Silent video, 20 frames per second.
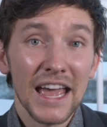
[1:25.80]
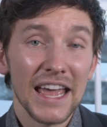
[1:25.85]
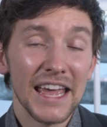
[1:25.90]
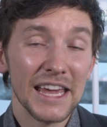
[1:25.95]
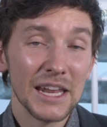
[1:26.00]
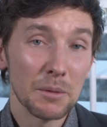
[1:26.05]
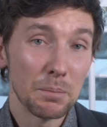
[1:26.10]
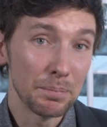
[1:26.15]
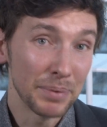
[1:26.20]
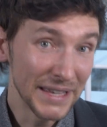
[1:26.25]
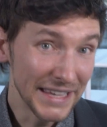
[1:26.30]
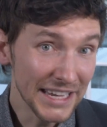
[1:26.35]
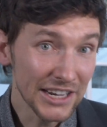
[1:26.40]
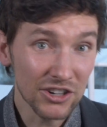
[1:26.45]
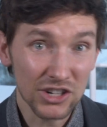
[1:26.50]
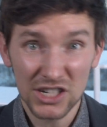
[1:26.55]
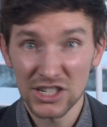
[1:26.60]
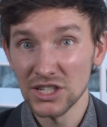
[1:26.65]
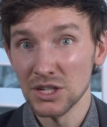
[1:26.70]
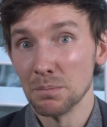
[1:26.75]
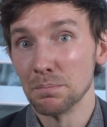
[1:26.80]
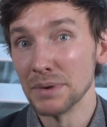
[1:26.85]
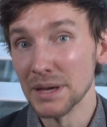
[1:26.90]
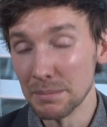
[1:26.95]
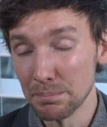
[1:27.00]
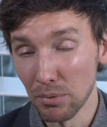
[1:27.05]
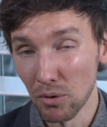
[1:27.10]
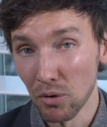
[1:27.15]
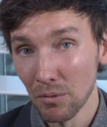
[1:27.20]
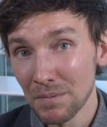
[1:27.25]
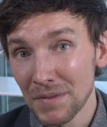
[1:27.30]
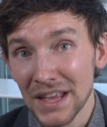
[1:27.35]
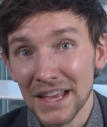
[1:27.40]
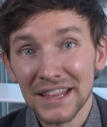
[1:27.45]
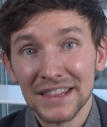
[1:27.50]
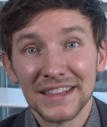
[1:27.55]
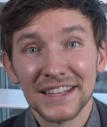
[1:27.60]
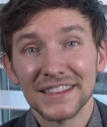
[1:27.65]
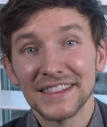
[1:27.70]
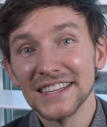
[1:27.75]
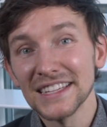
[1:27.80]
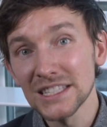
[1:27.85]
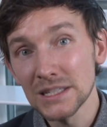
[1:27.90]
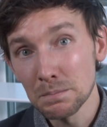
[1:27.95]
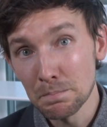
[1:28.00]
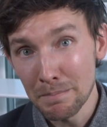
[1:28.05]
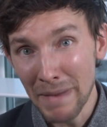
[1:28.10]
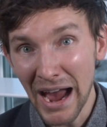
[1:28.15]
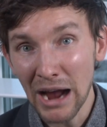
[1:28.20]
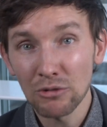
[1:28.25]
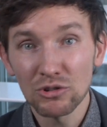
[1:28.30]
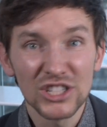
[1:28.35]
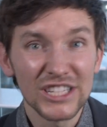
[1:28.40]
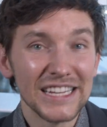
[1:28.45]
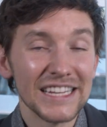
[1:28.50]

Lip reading: It appeared to people that this mouse